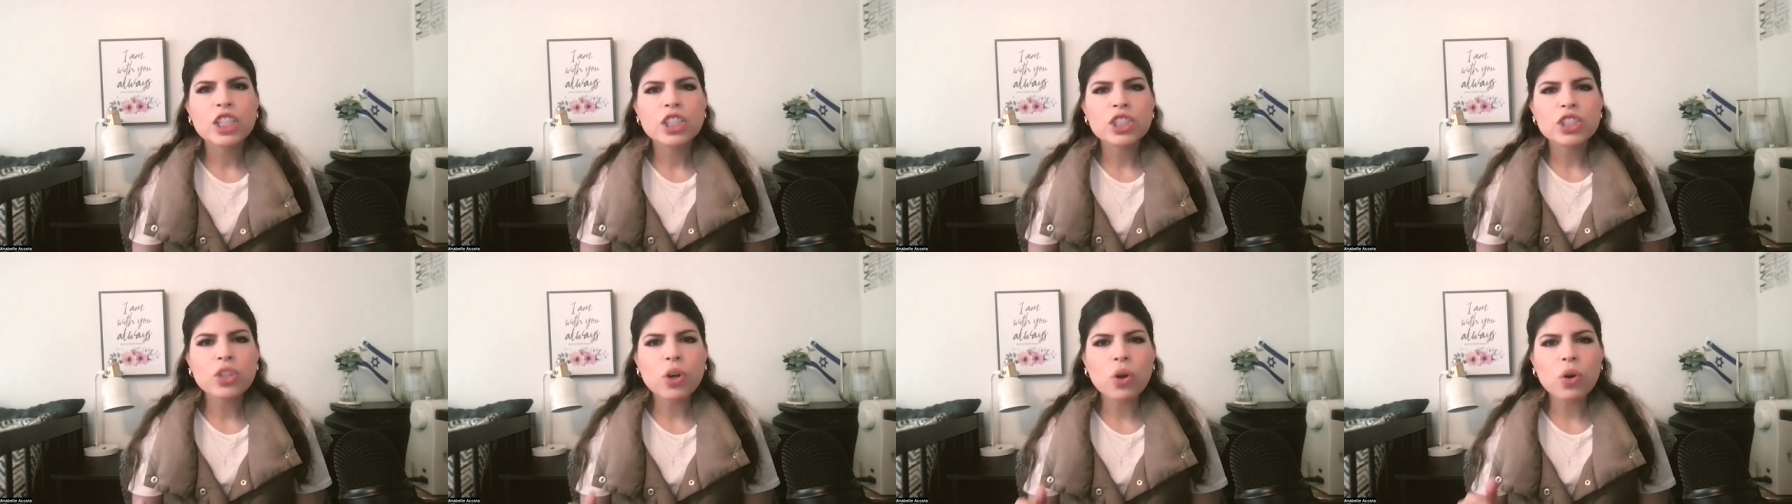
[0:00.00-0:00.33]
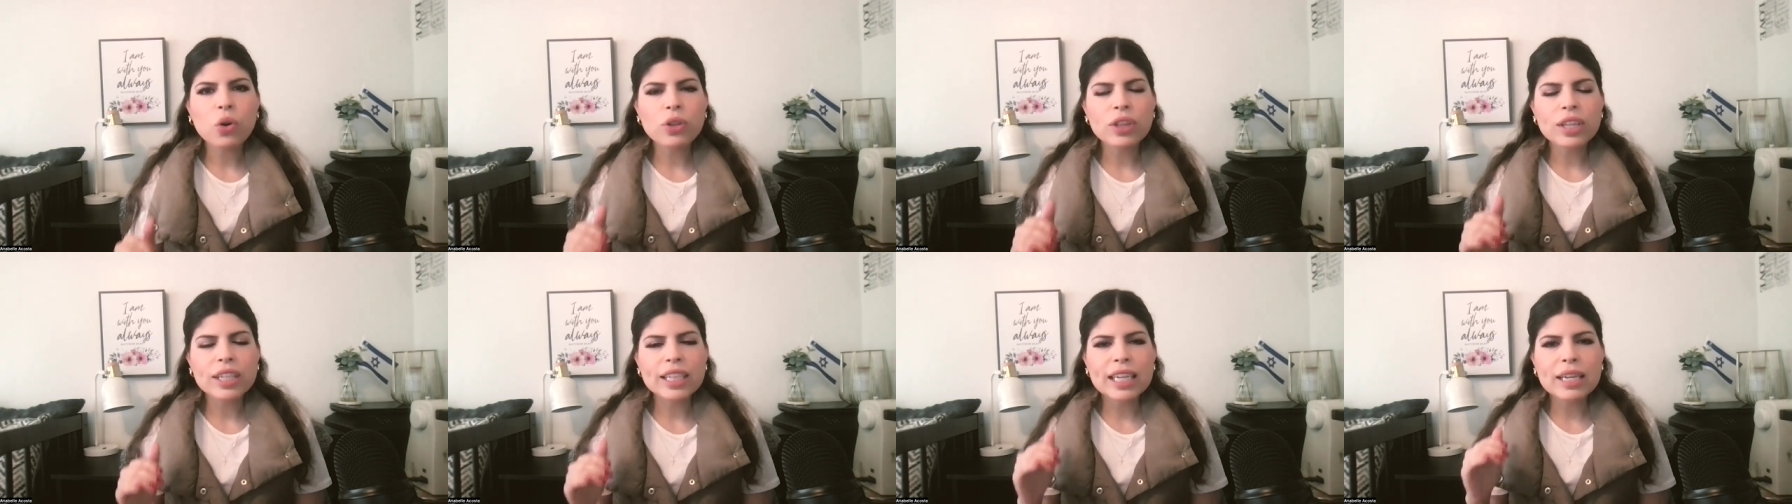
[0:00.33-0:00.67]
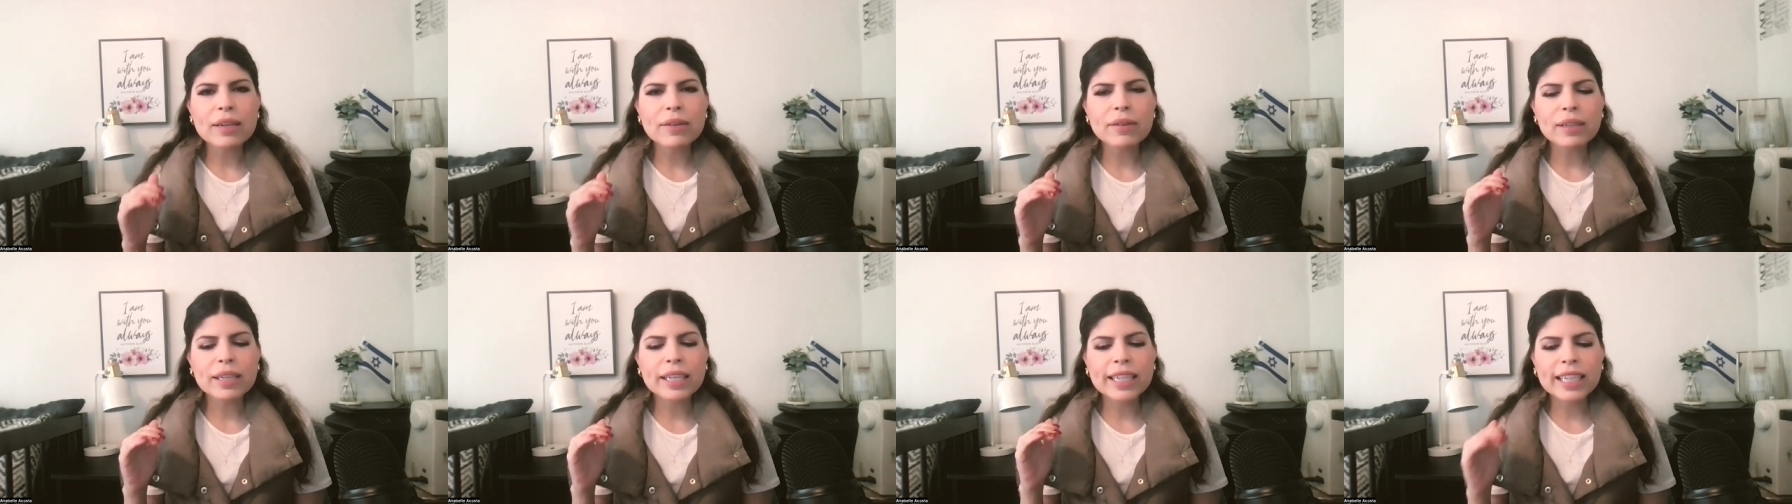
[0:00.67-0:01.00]
So
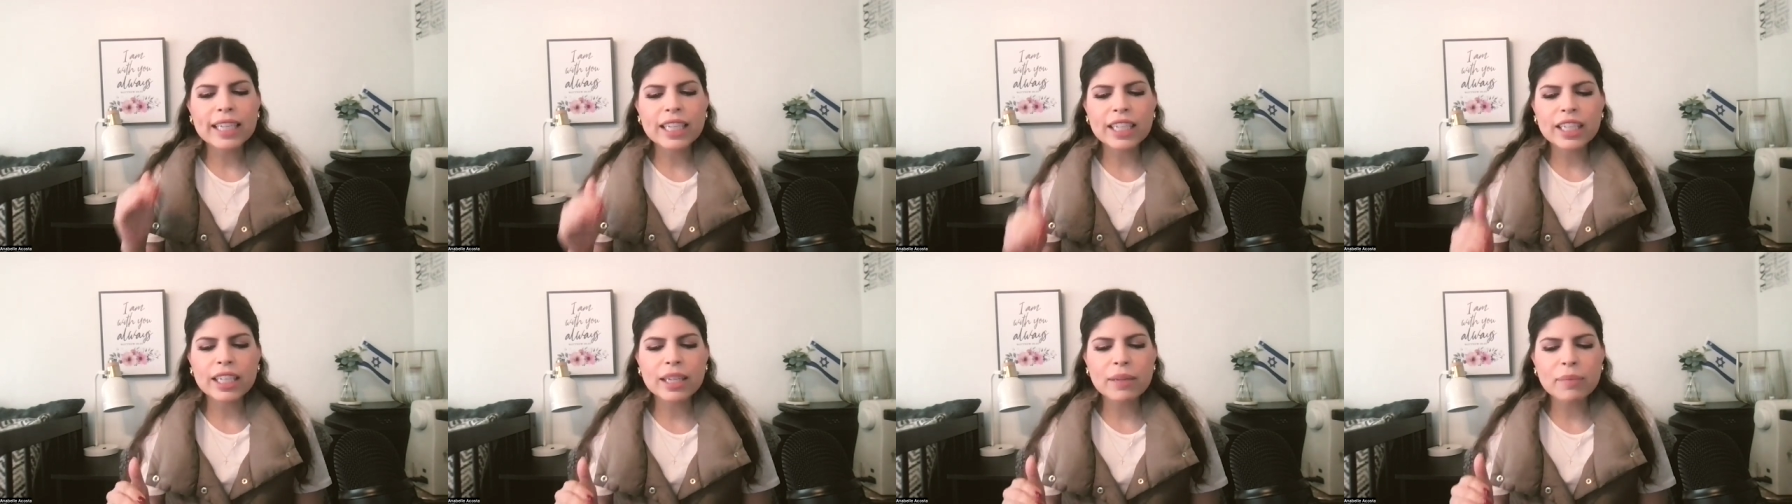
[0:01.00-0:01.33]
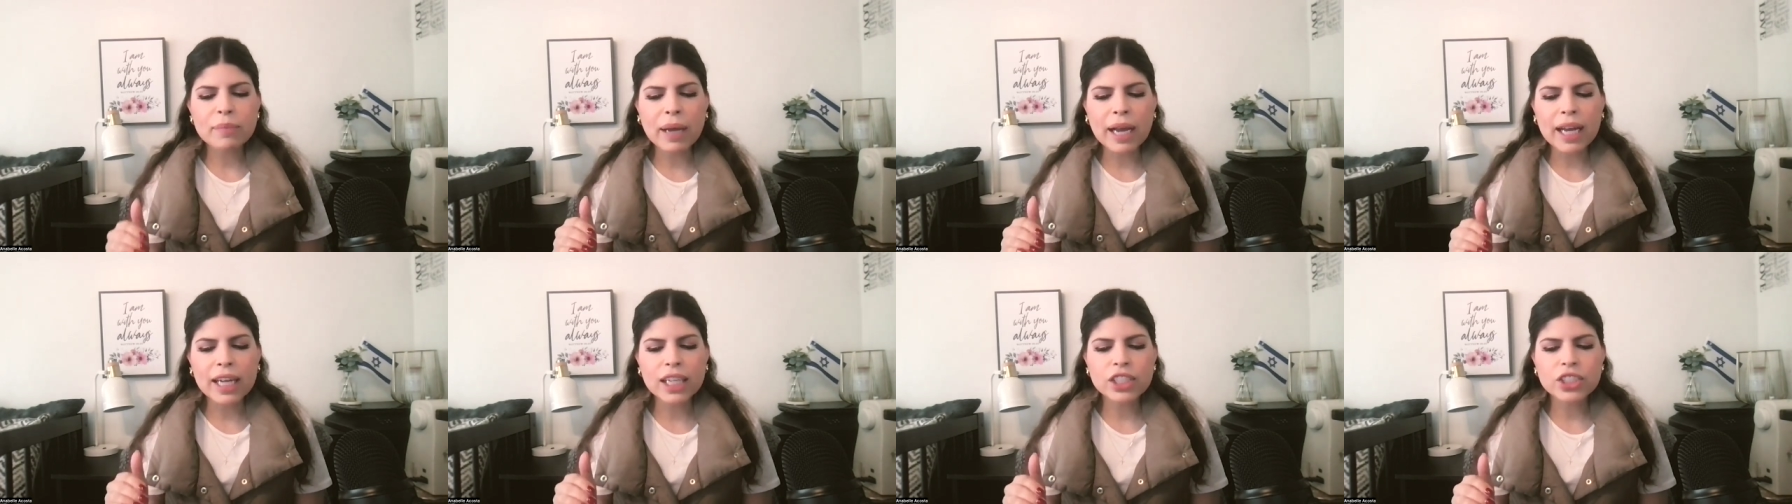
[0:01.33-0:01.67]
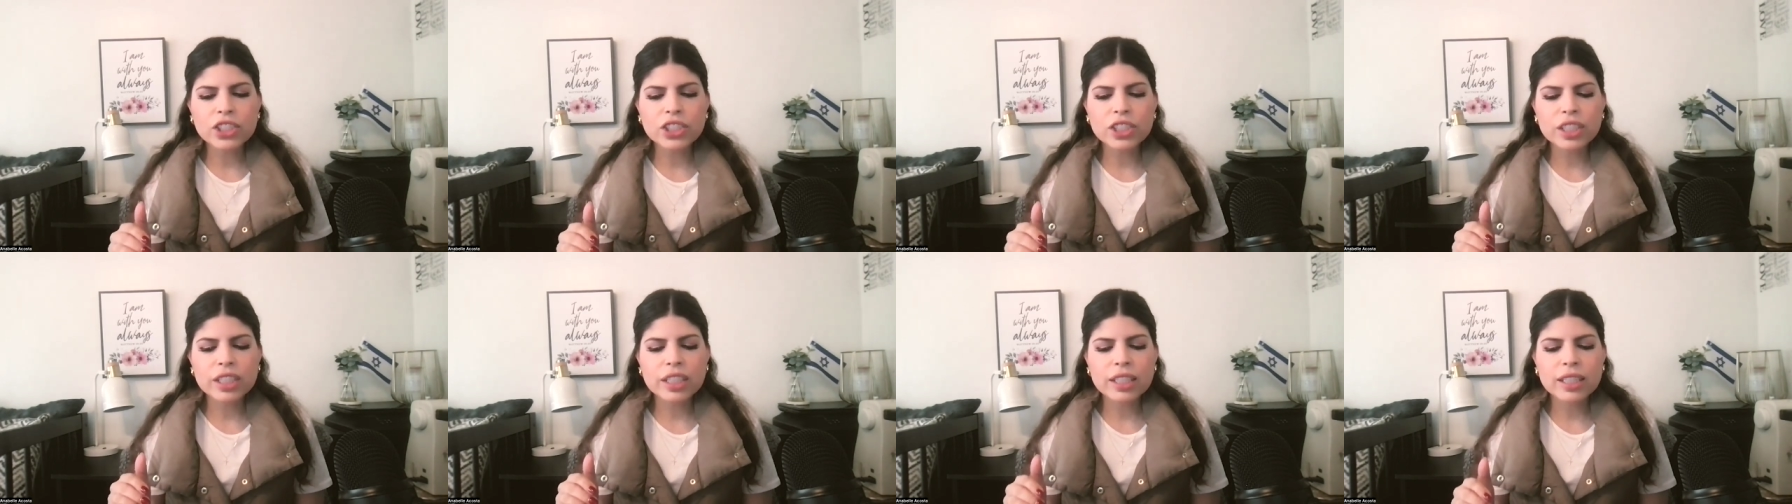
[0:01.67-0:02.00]
you can
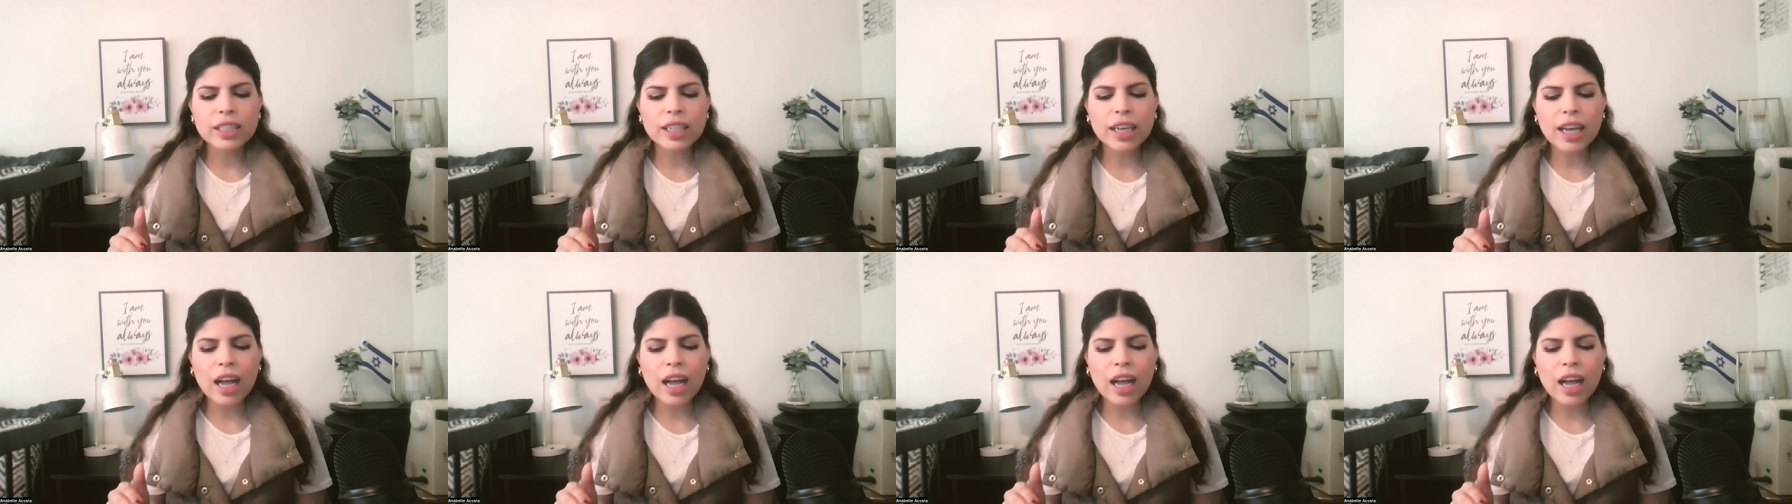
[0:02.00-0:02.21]
imagine